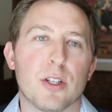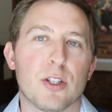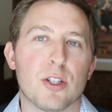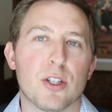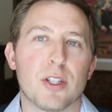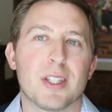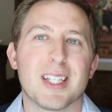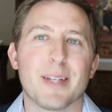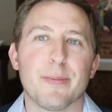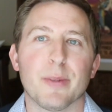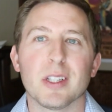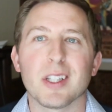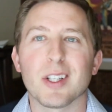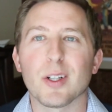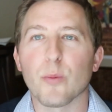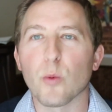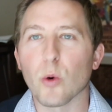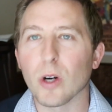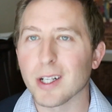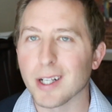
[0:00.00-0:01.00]
that just seem a
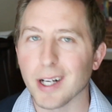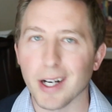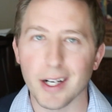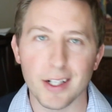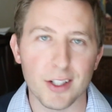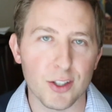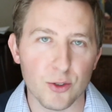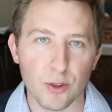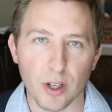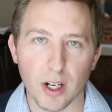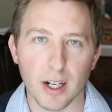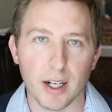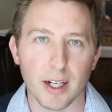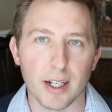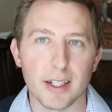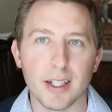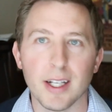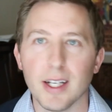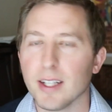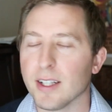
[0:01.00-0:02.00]
little more cut and
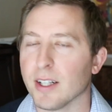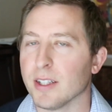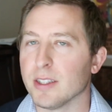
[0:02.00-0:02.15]
dry,